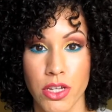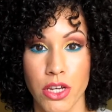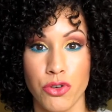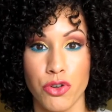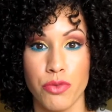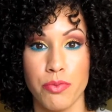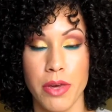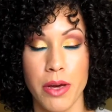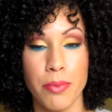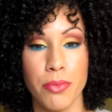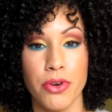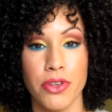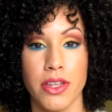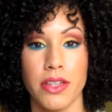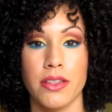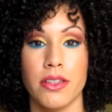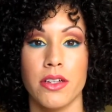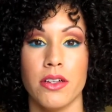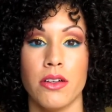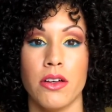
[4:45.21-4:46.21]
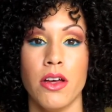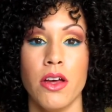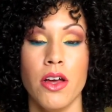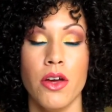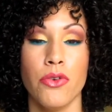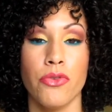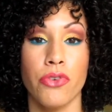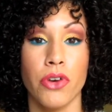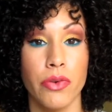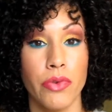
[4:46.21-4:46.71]
And remember that the
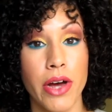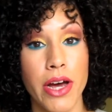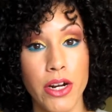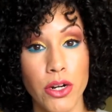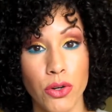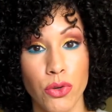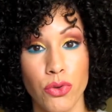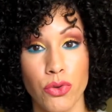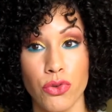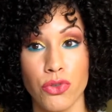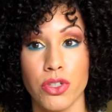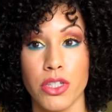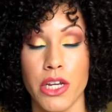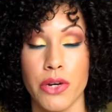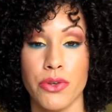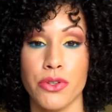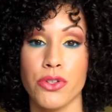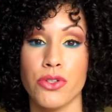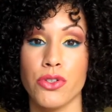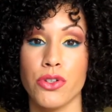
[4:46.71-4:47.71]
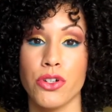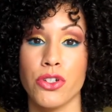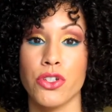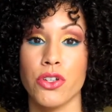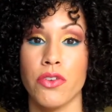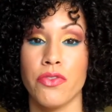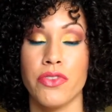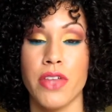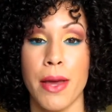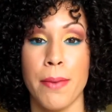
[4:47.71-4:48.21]
free radicals, they're in search
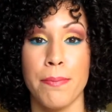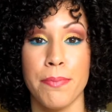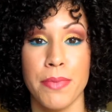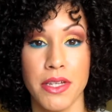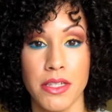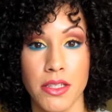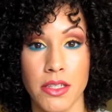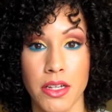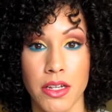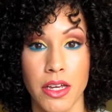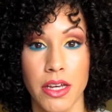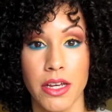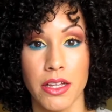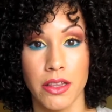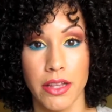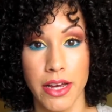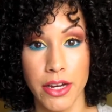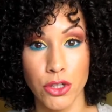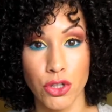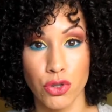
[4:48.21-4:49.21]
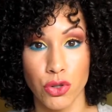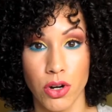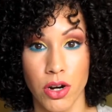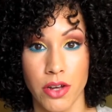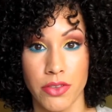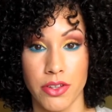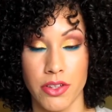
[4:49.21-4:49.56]
of that missing electron,